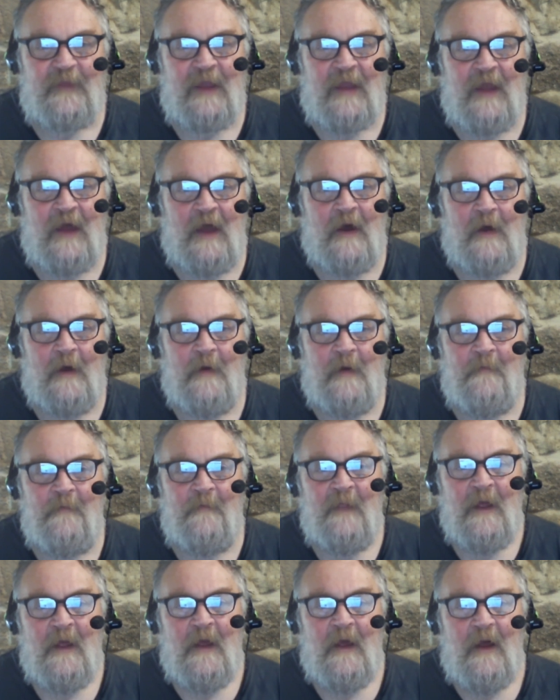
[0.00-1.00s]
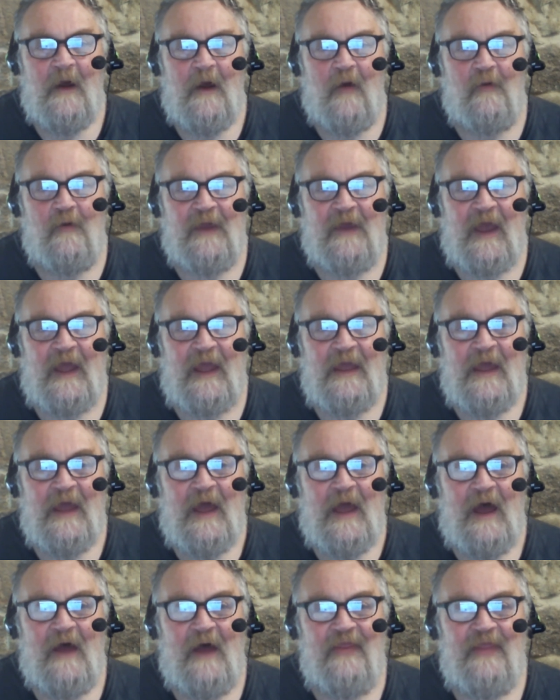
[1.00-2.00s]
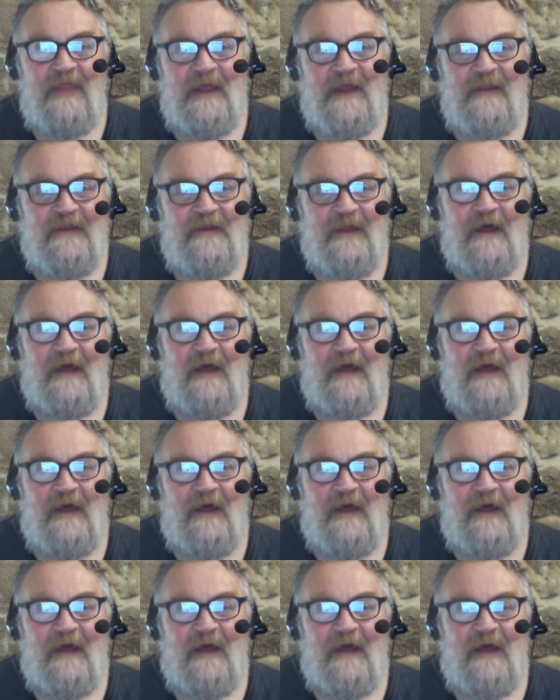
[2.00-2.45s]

um, okay, and then,